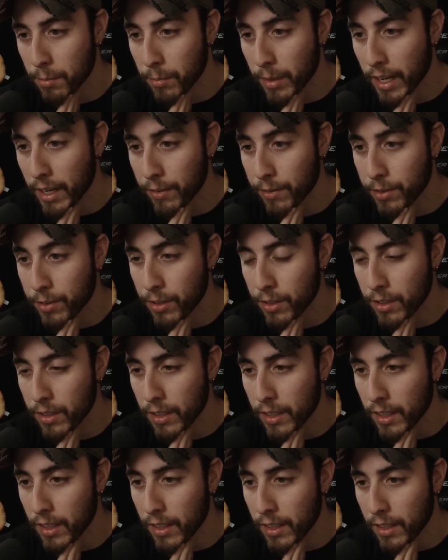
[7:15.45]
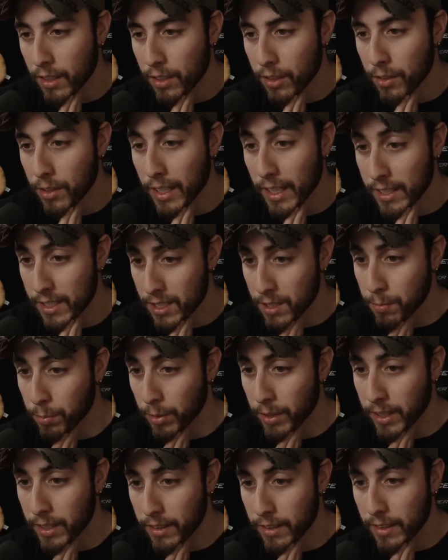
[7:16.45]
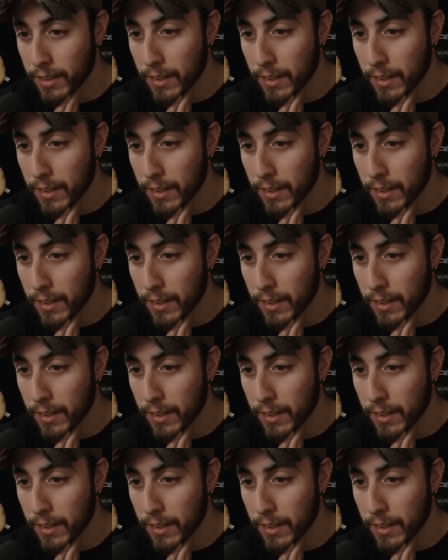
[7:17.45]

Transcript: after you guys split,